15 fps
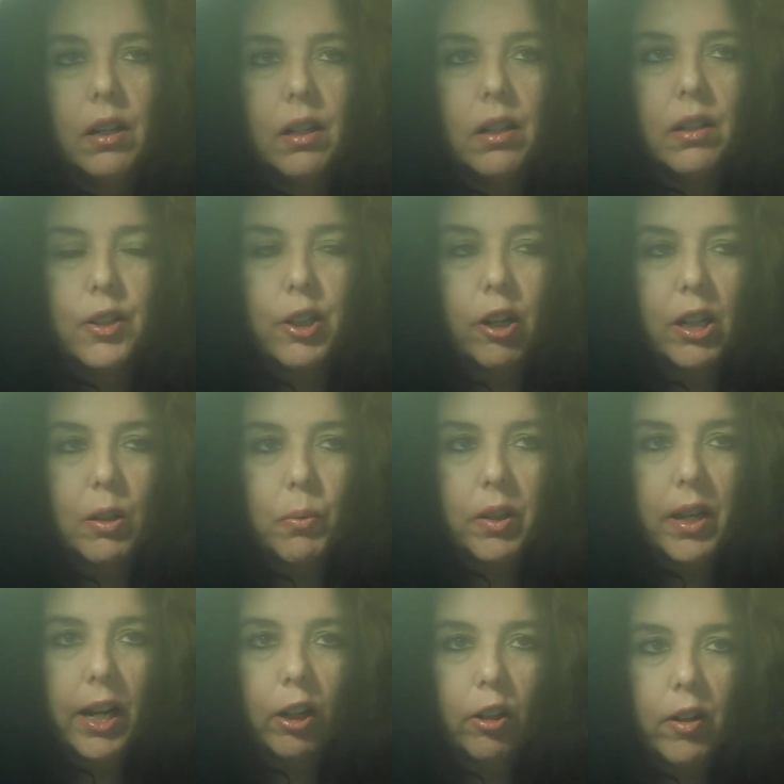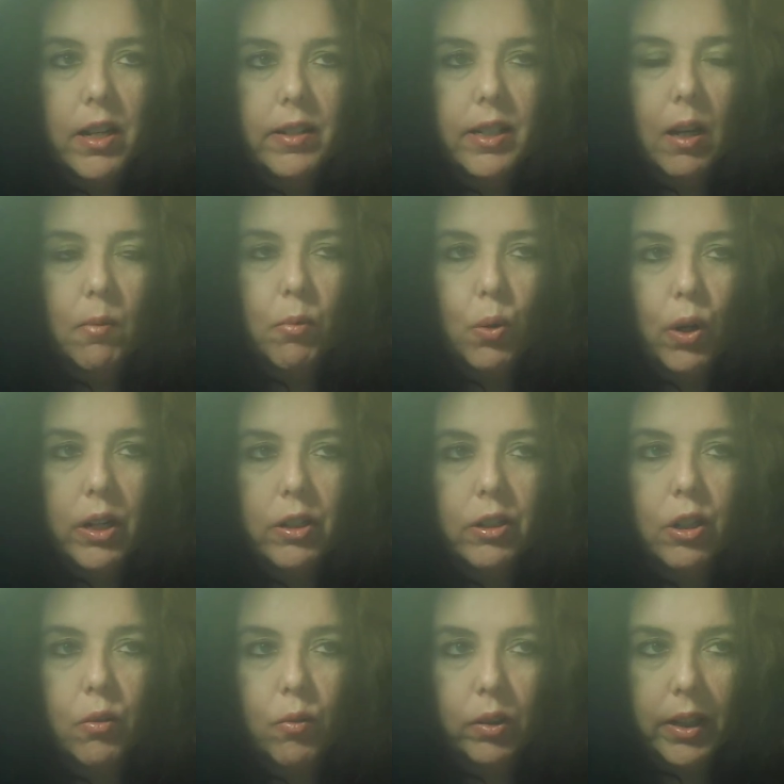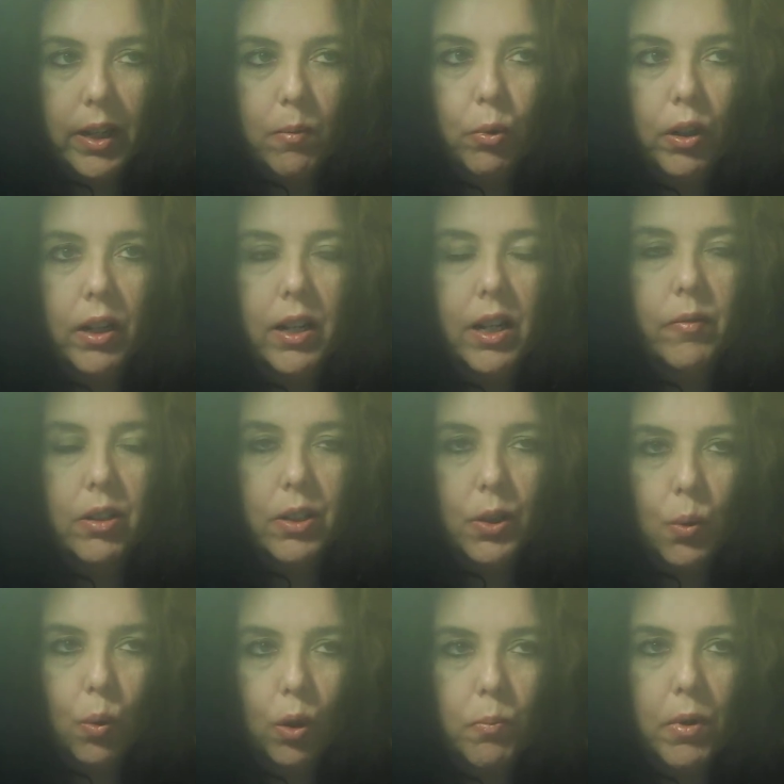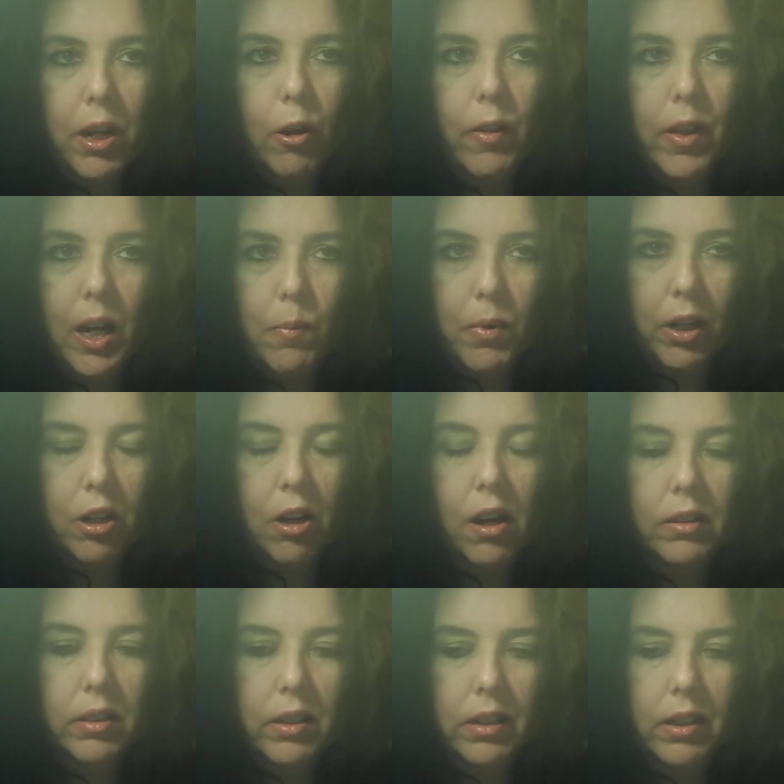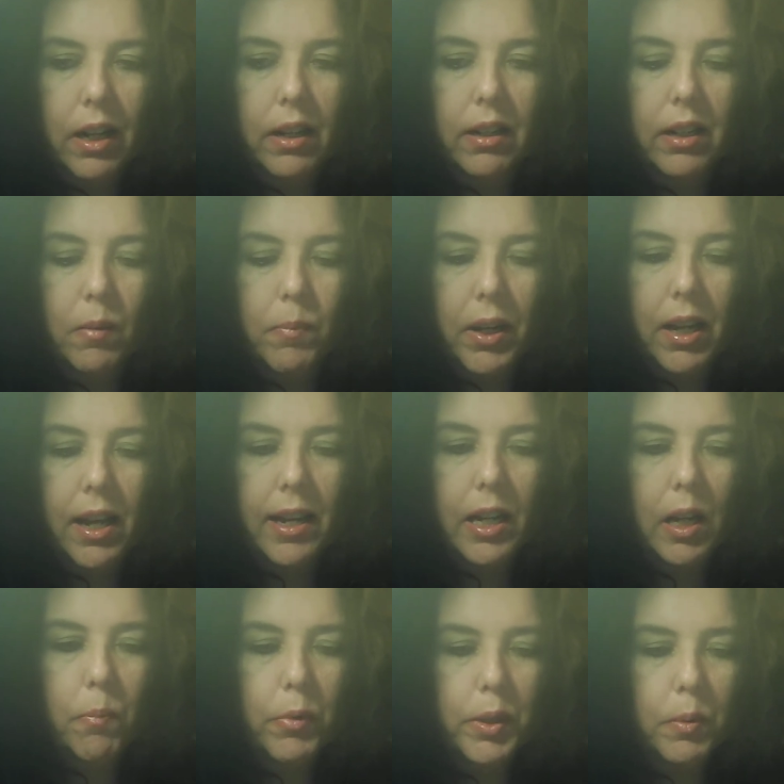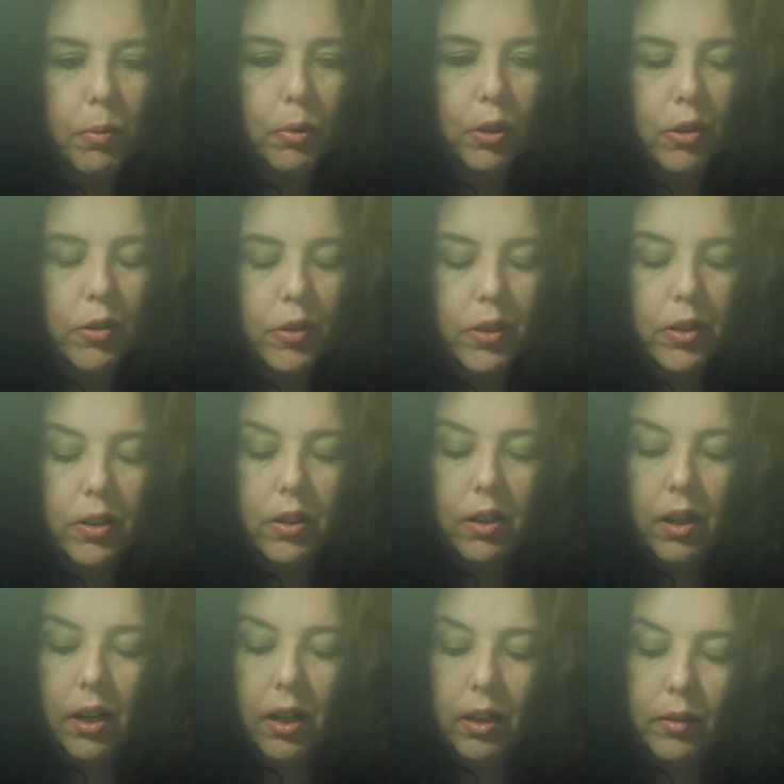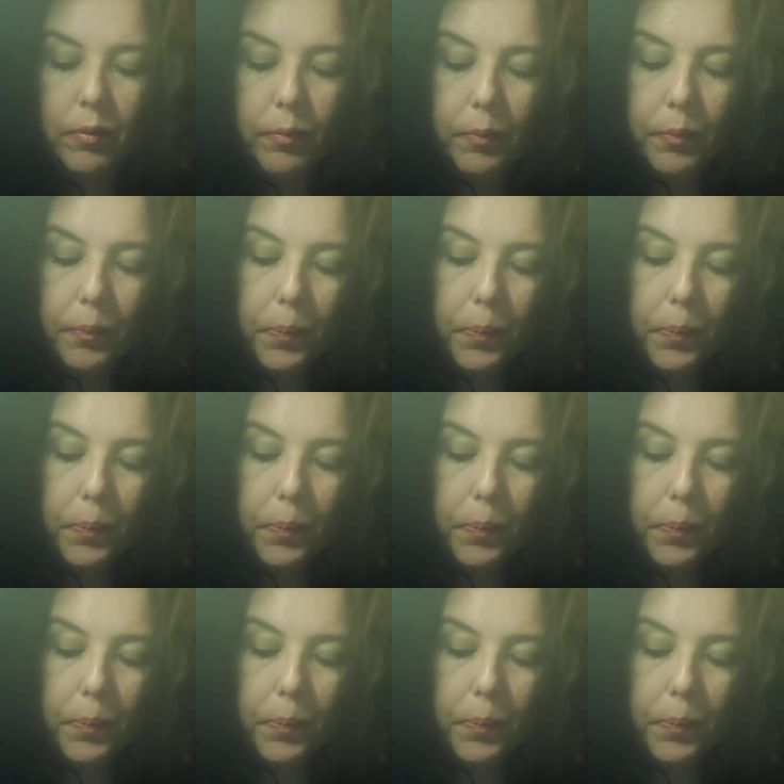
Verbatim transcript: started with Aries. I'm going to do Libra and then Scorpio, and then I'm going to call it a night. I'm going to hang up the spurs. Um,